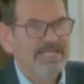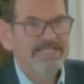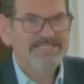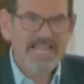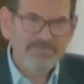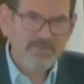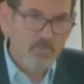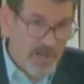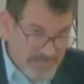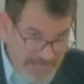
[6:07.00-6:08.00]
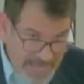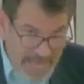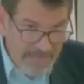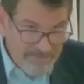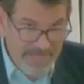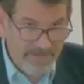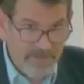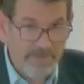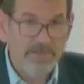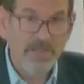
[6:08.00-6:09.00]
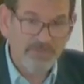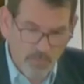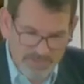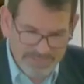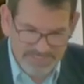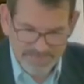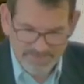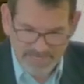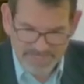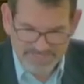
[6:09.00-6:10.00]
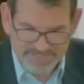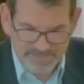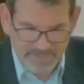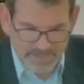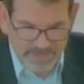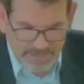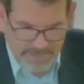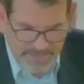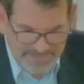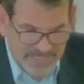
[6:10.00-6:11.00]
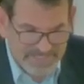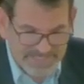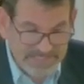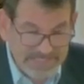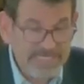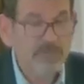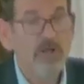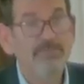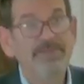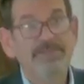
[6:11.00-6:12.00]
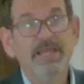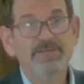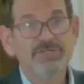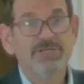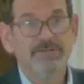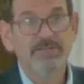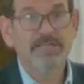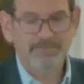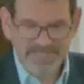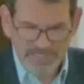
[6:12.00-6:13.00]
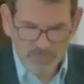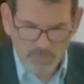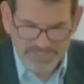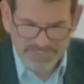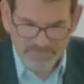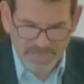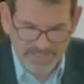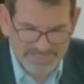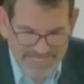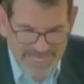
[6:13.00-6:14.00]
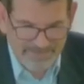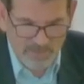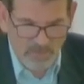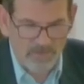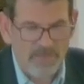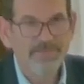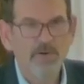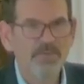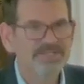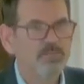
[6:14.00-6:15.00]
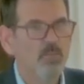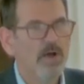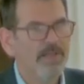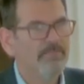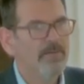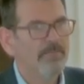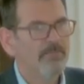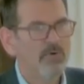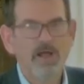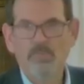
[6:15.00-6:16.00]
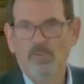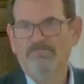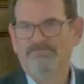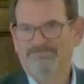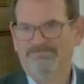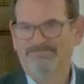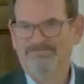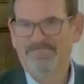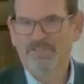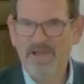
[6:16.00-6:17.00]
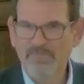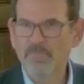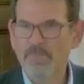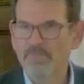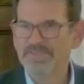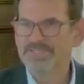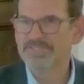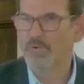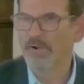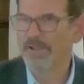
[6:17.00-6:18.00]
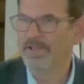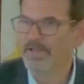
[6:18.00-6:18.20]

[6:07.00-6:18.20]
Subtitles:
David, while he had been anointed as the leader of the nation, he had been anointed by Samuel, there was one problem. You might remember the story.